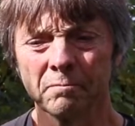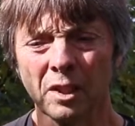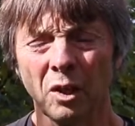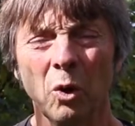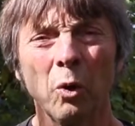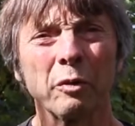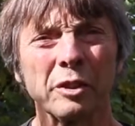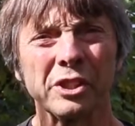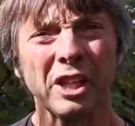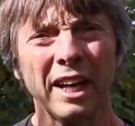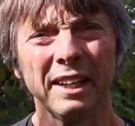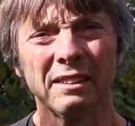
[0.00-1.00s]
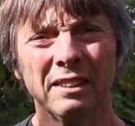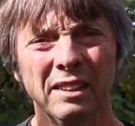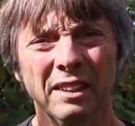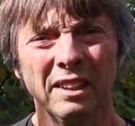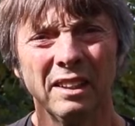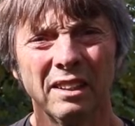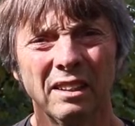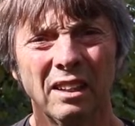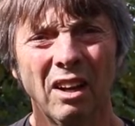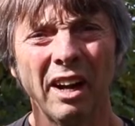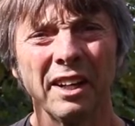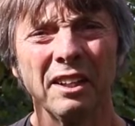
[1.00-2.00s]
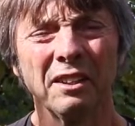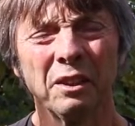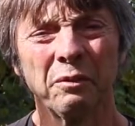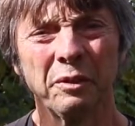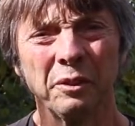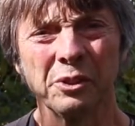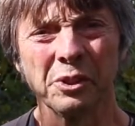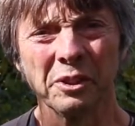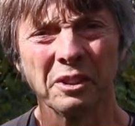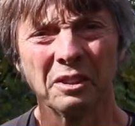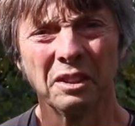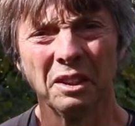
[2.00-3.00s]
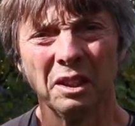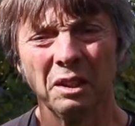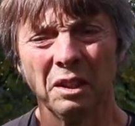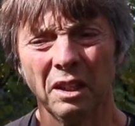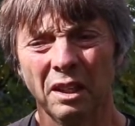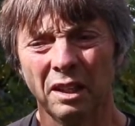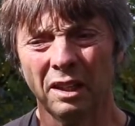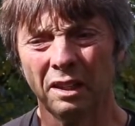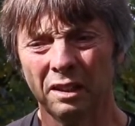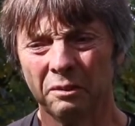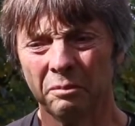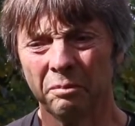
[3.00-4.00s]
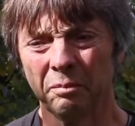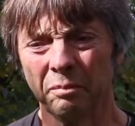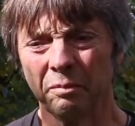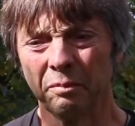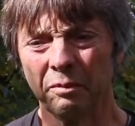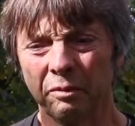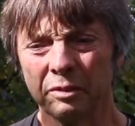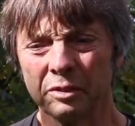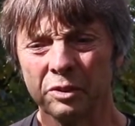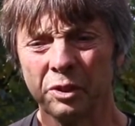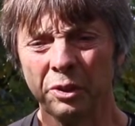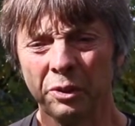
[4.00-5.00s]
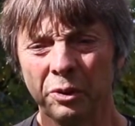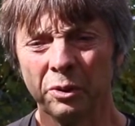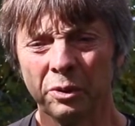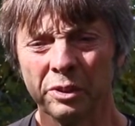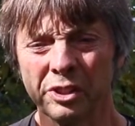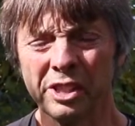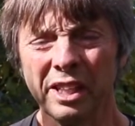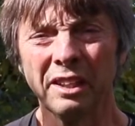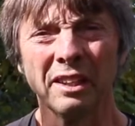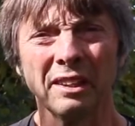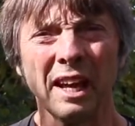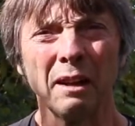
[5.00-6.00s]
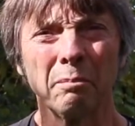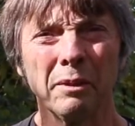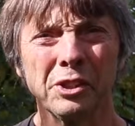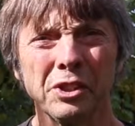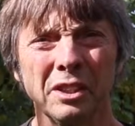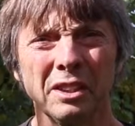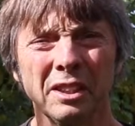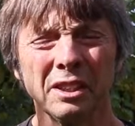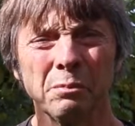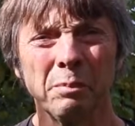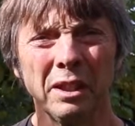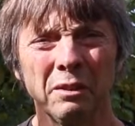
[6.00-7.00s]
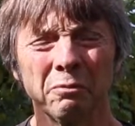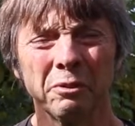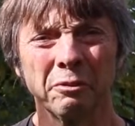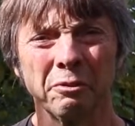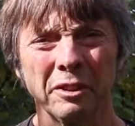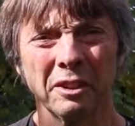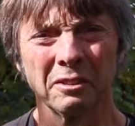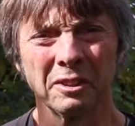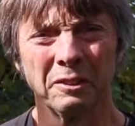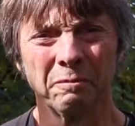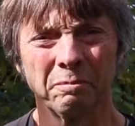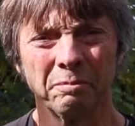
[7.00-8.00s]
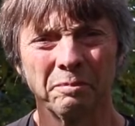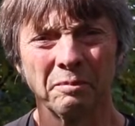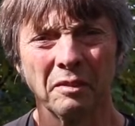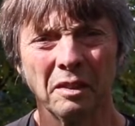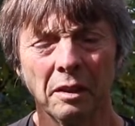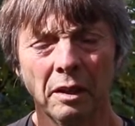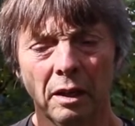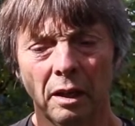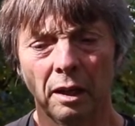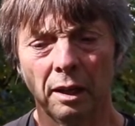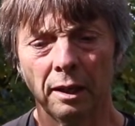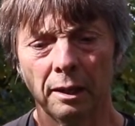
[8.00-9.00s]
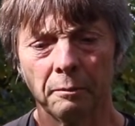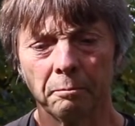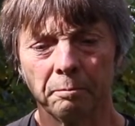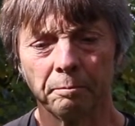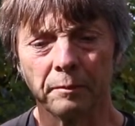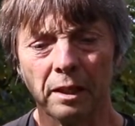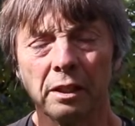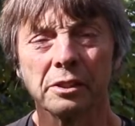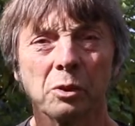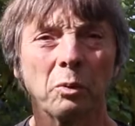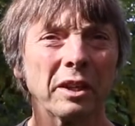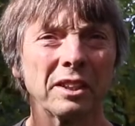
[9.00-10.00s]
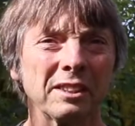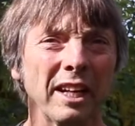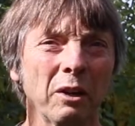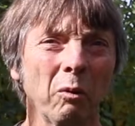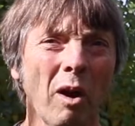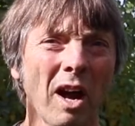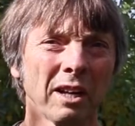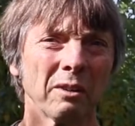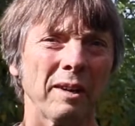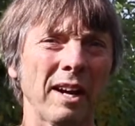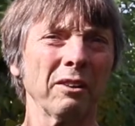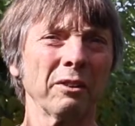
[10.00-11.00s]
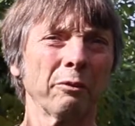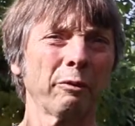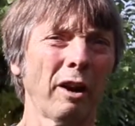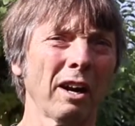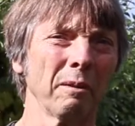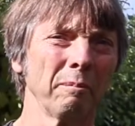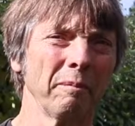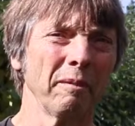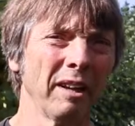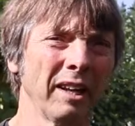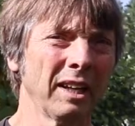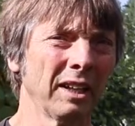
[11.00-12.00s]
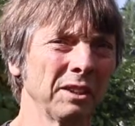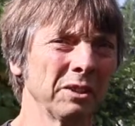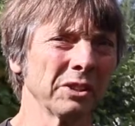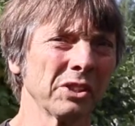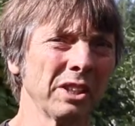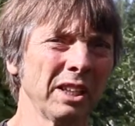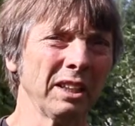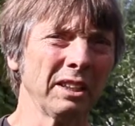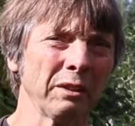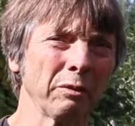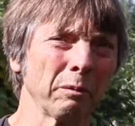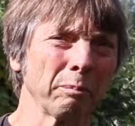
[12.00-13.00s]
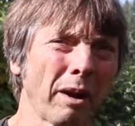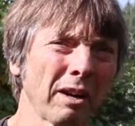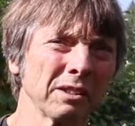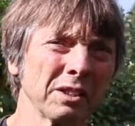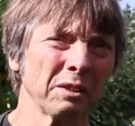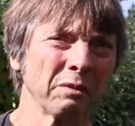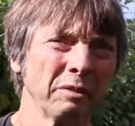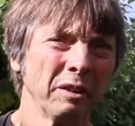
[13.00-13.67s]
oversight on into the future to see that that mission is being fulfilled. So we're going to take a walk around the farm, and you'll see different parts of